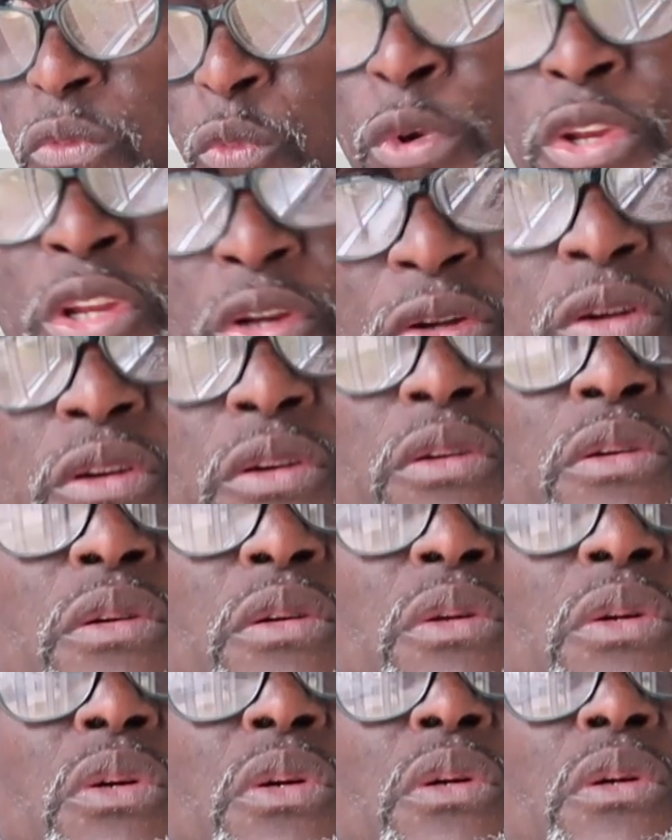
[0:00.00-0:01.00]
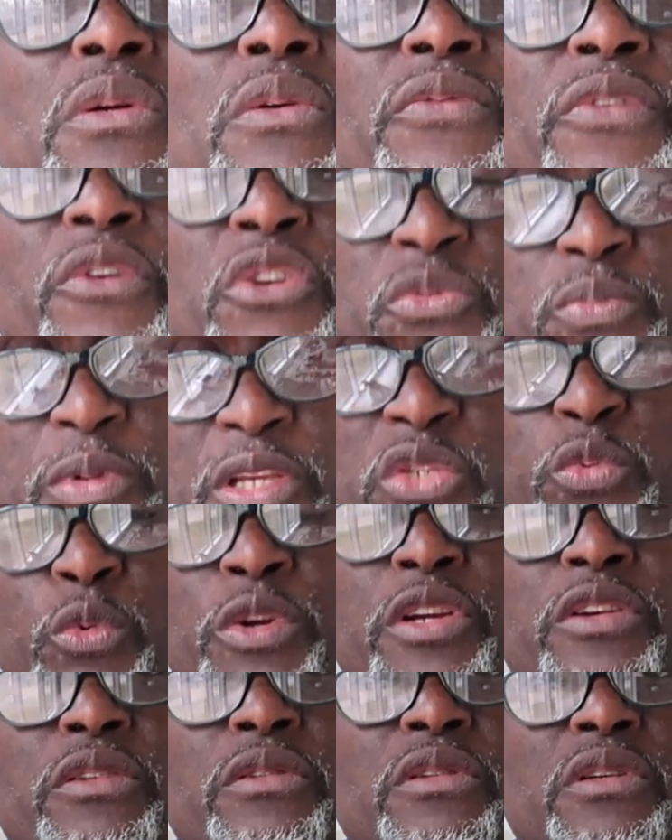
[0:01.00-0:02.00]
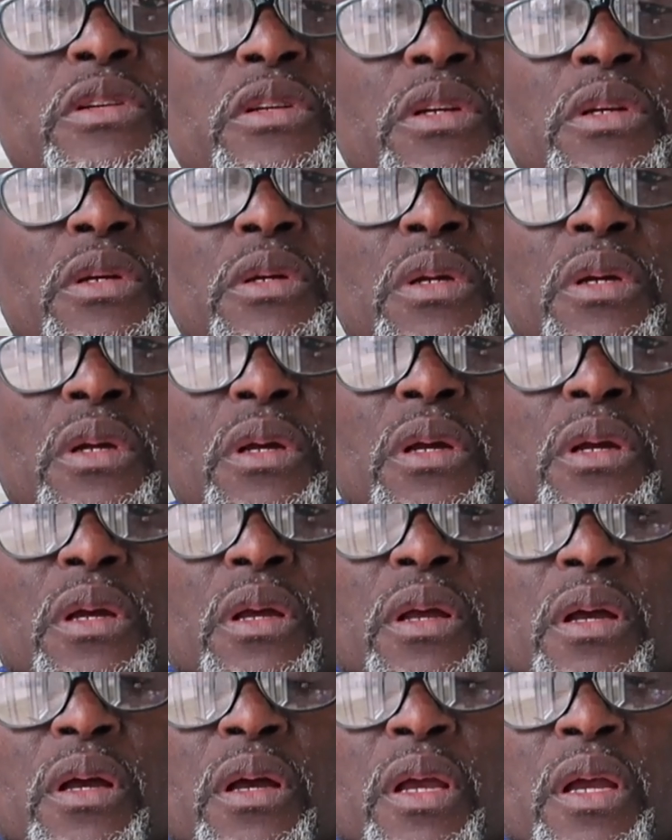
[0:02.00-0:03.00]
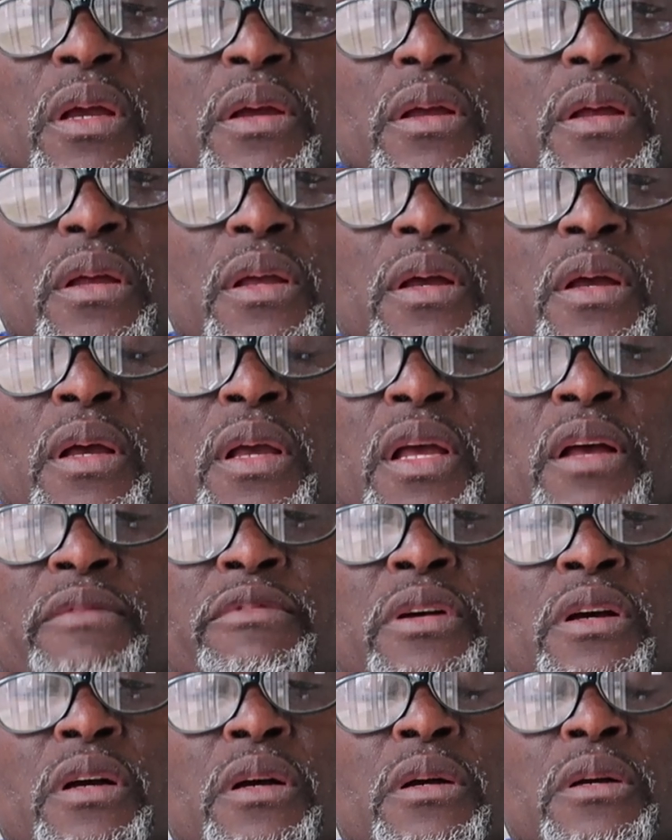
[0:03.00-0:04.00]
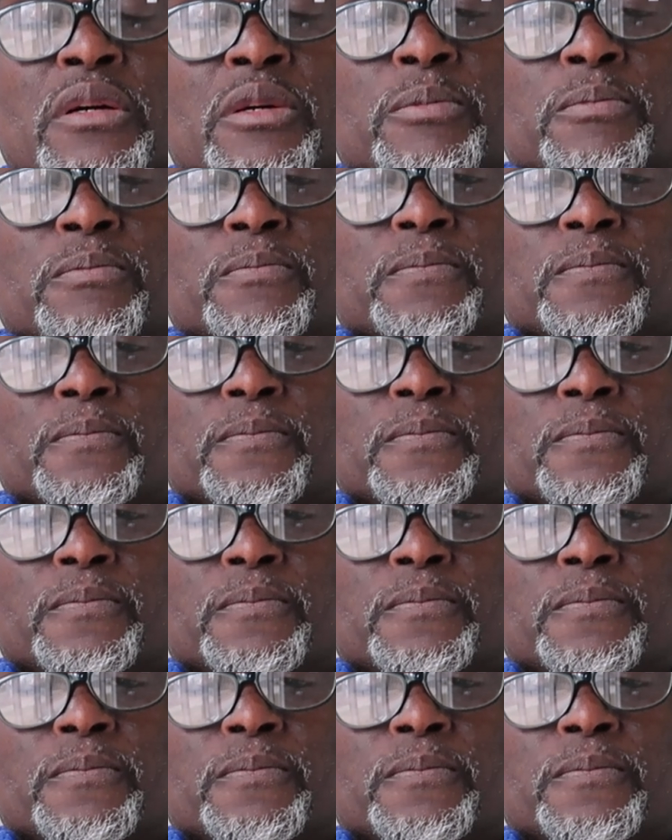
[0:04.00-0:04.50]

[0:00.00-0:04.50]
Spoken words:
winner, first place winner. I have a